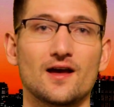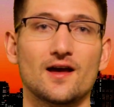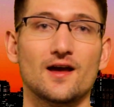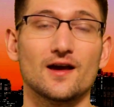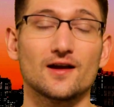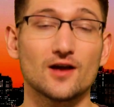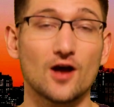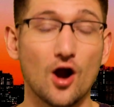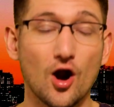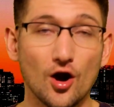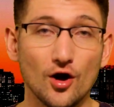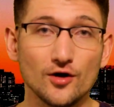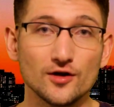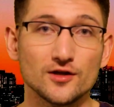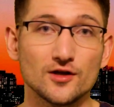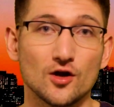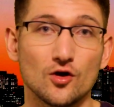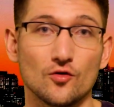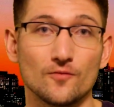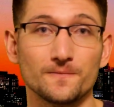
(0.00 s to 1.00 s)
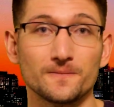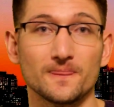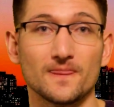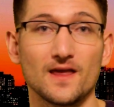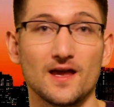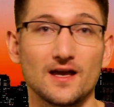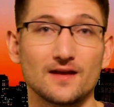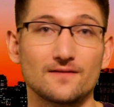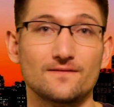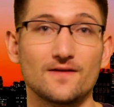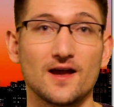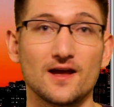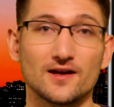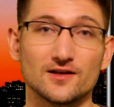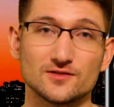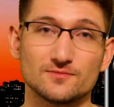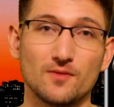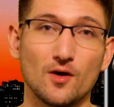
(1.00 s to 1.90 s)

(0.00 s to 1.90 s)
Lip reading: a cardio advantage.